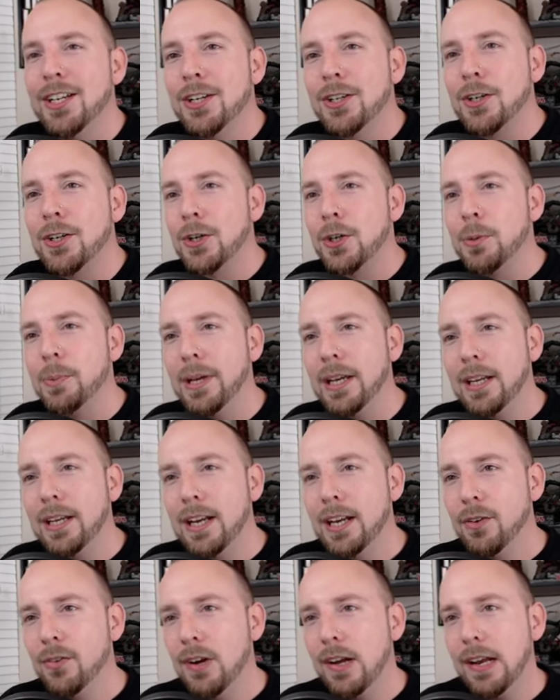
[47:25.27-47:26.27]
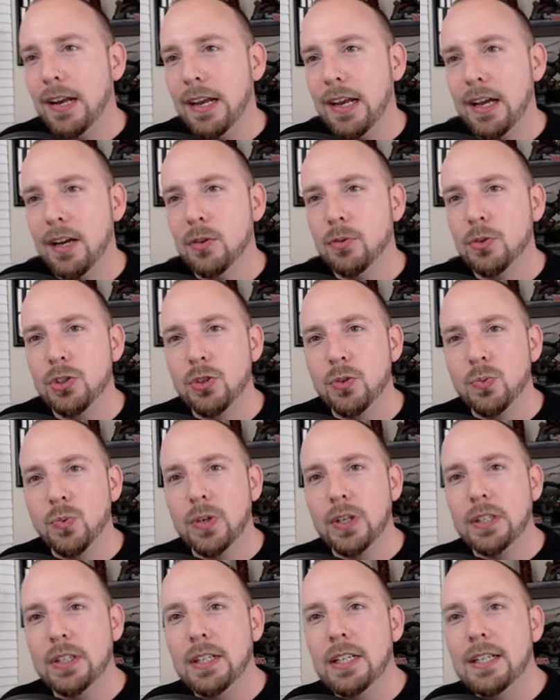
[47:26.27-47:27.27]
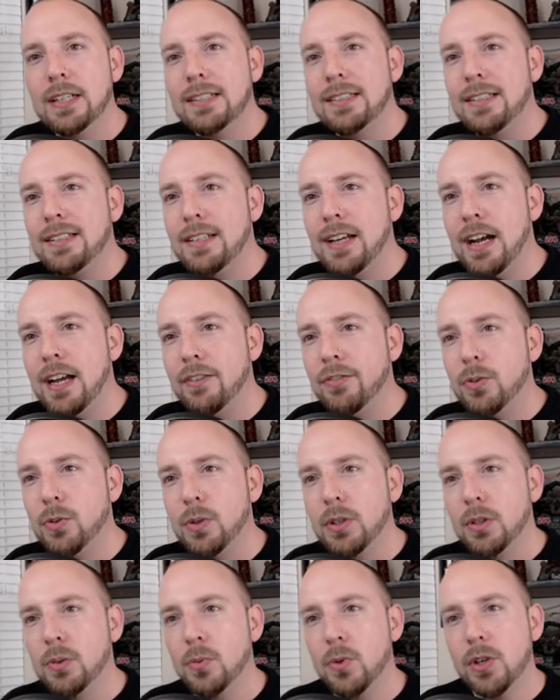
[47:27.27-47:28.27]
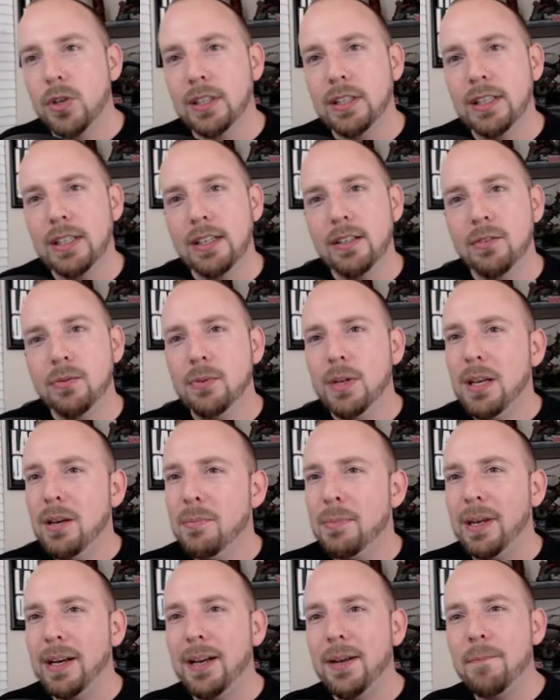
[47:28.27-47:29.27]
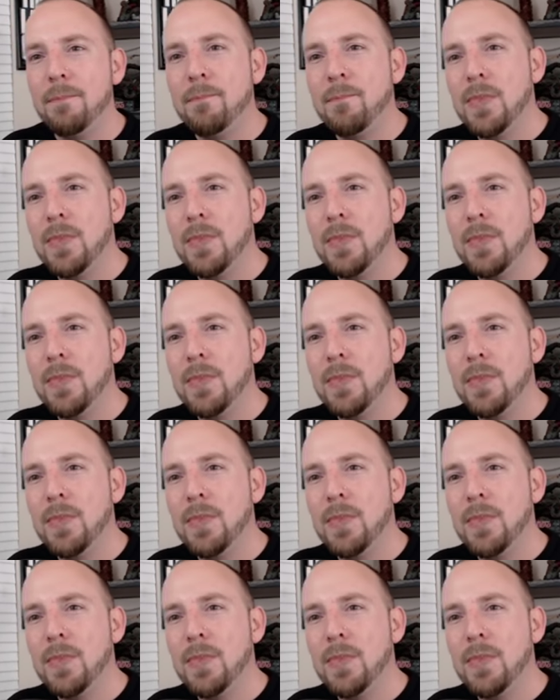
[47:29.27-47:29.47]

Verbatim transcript: Kurt Cobain, hey, Ronnie, how would you want to die if you were on The Walking Dead? Wait a minute.